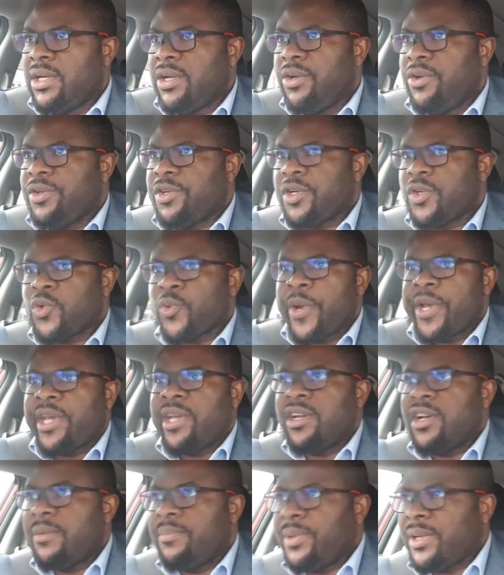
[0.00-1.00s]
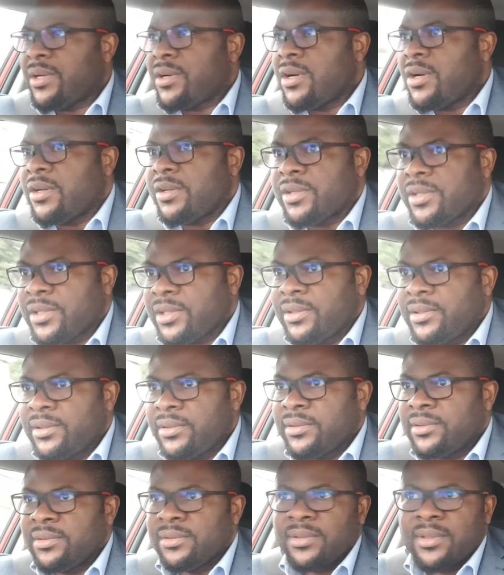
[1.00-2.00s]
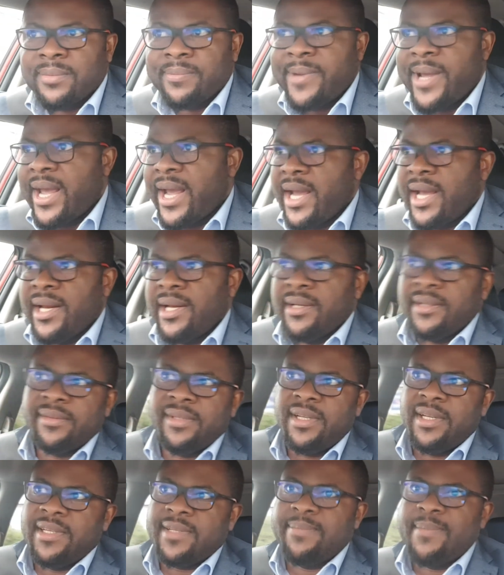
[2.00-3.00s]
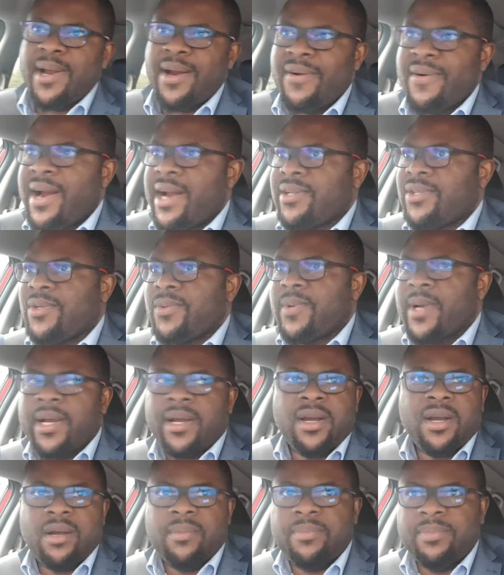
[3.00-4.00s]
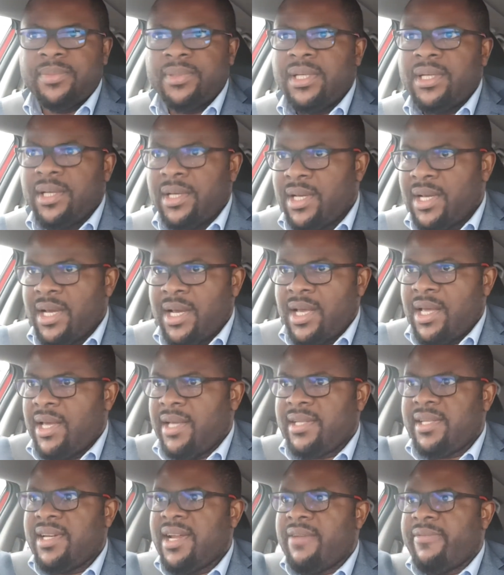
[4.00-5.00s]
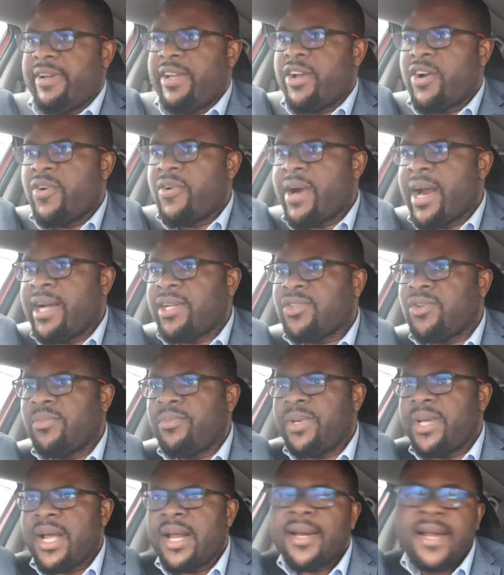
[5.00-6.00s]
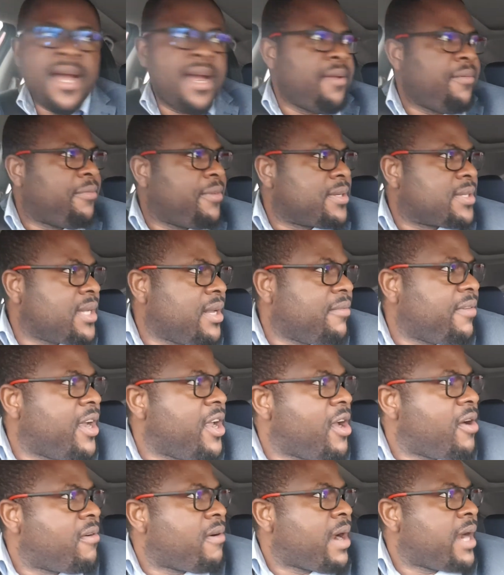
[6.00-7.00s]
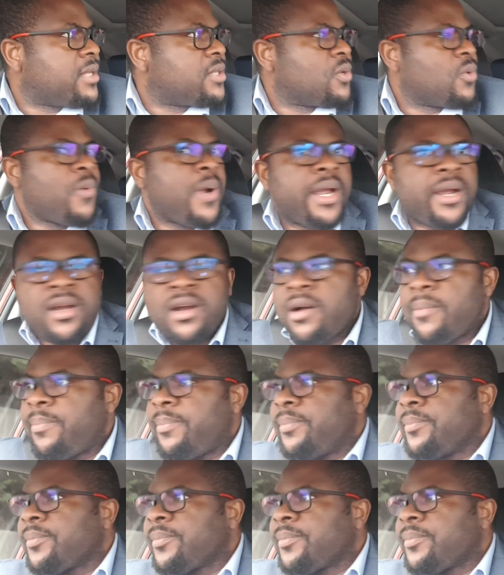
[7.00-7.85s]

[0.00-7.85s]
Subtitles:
you're just waking up because, man, it's my right to wake up? It's never your right to be alive. It's never your right to wake up